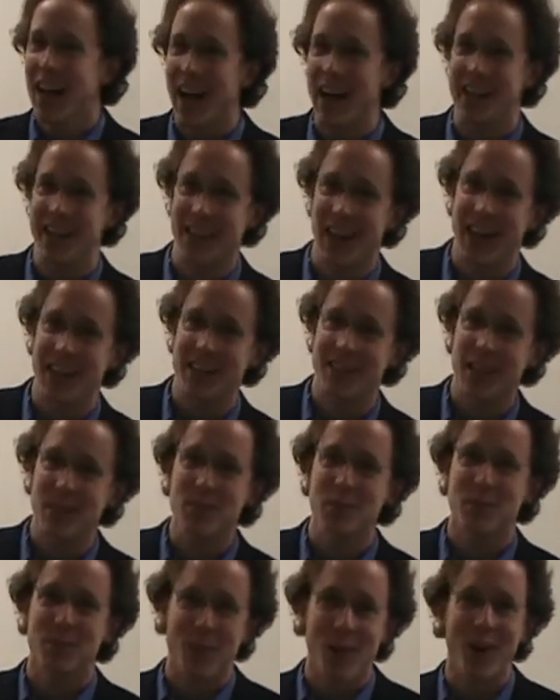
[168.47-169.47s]
I
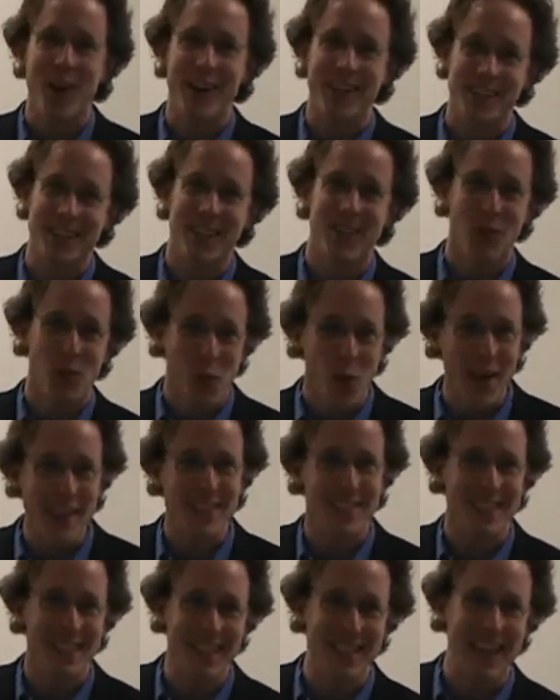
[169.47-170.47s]
double parked in a
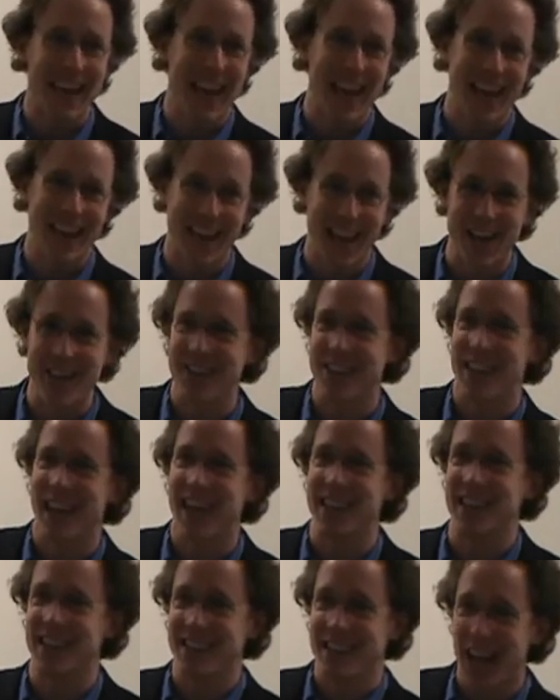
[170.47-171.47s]
white sedan
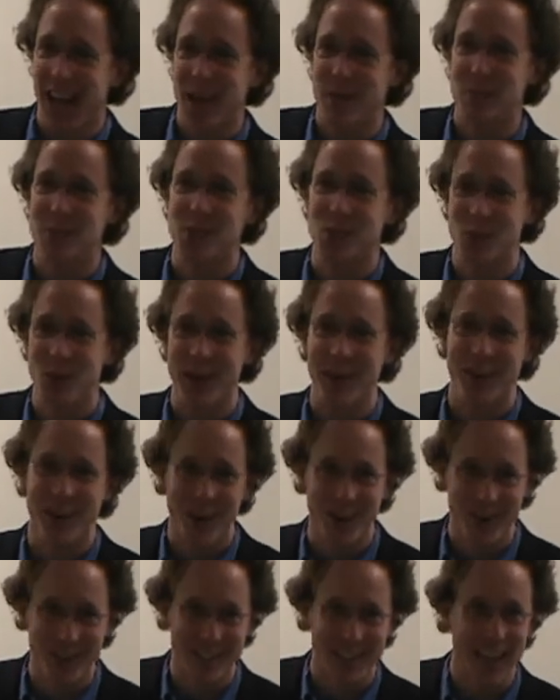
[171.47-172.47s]
outside a Times Square
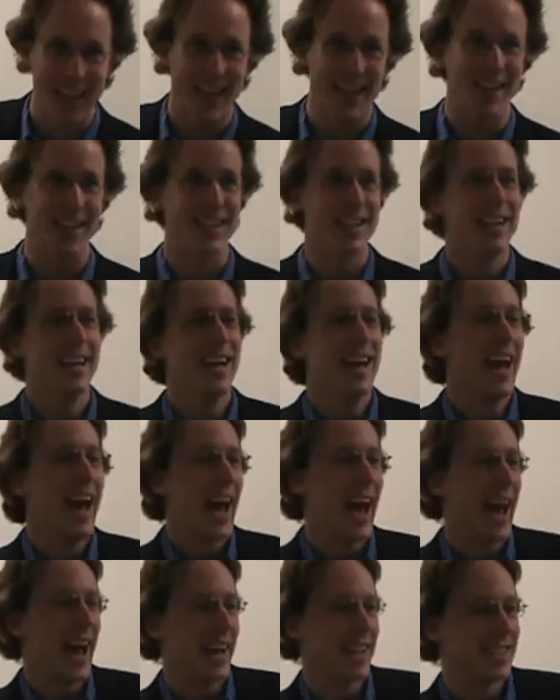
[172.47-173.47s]
hotel,
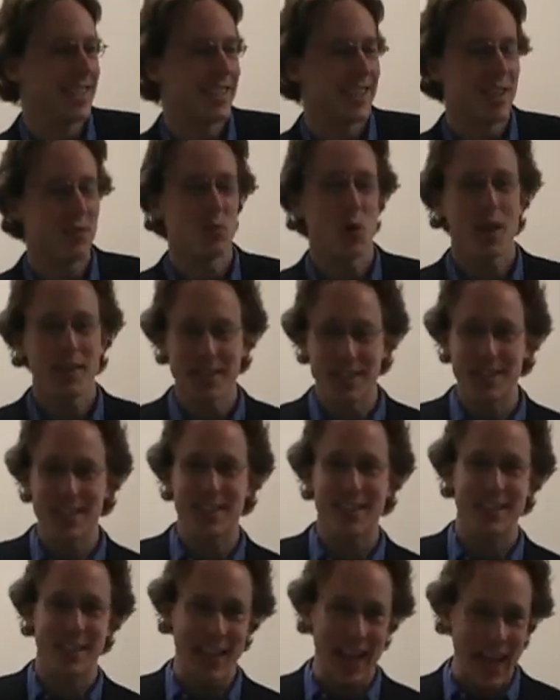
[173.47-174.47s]
and then went
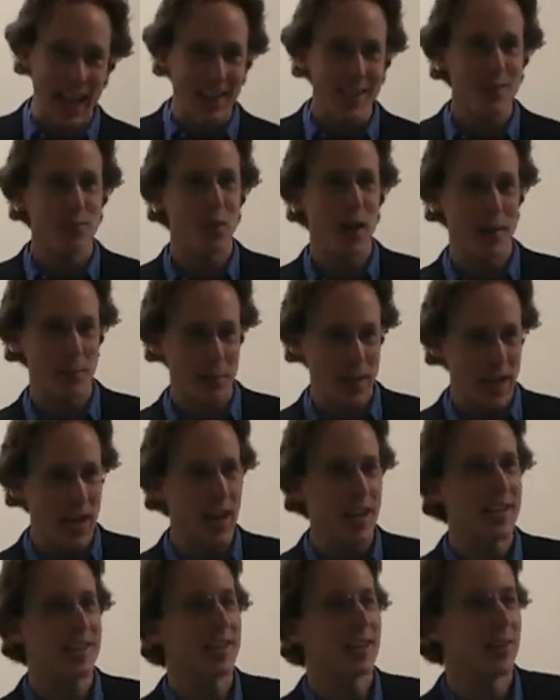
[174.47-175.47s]
into the alleyway
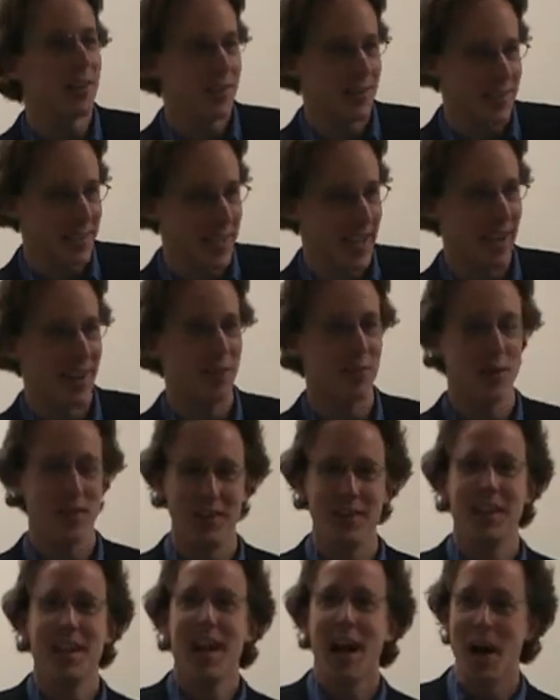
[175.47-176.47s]
behind the hotel
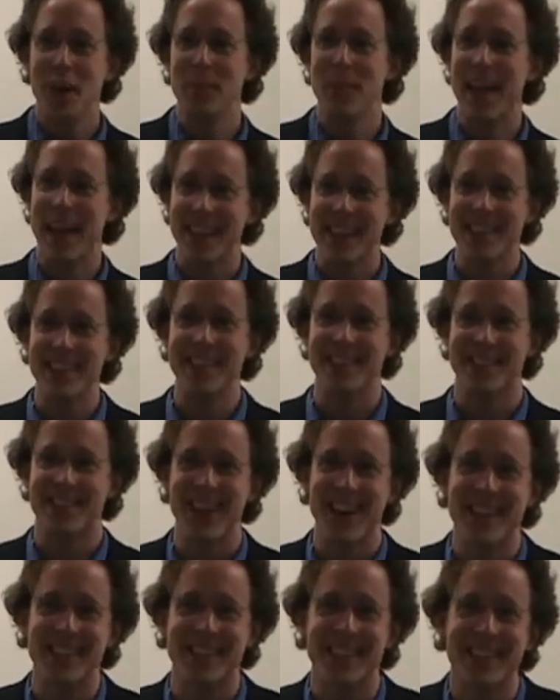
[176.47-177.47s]
where a man in a
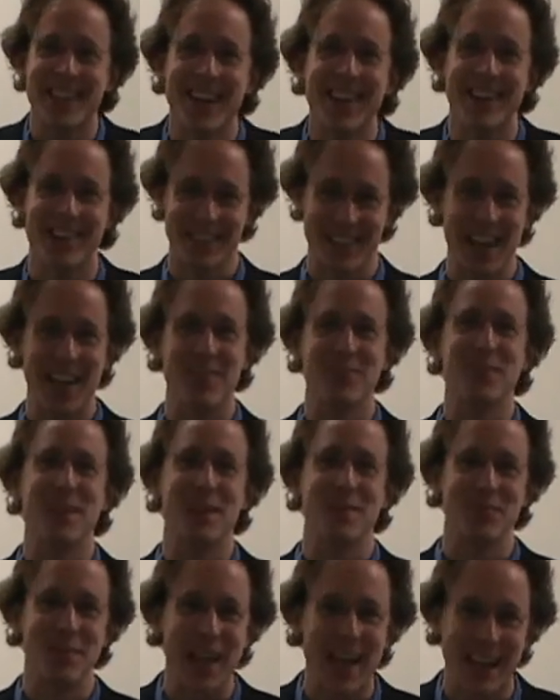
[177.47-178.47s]
trench coat gave me
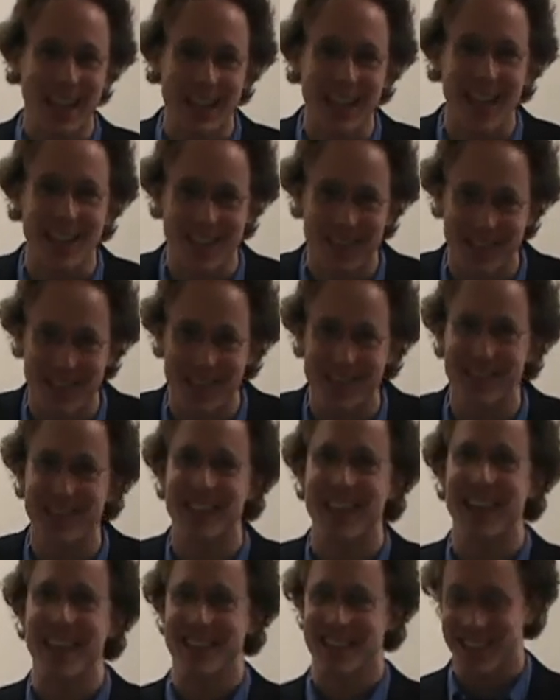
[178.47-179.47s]
a black leather
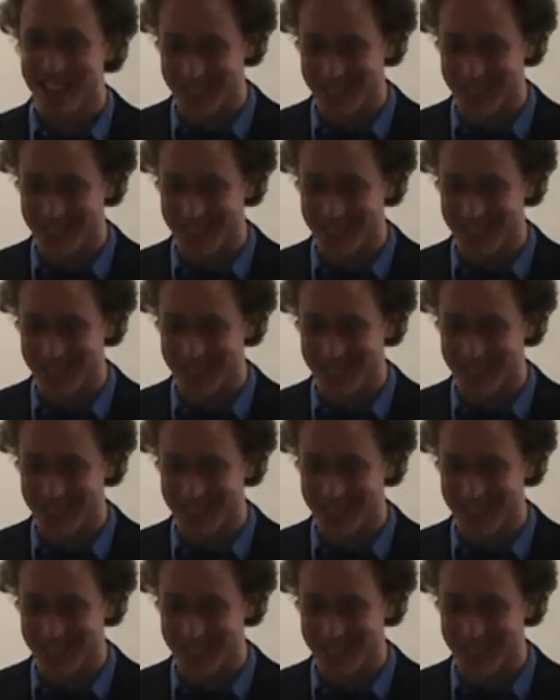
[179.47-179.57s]
suitcase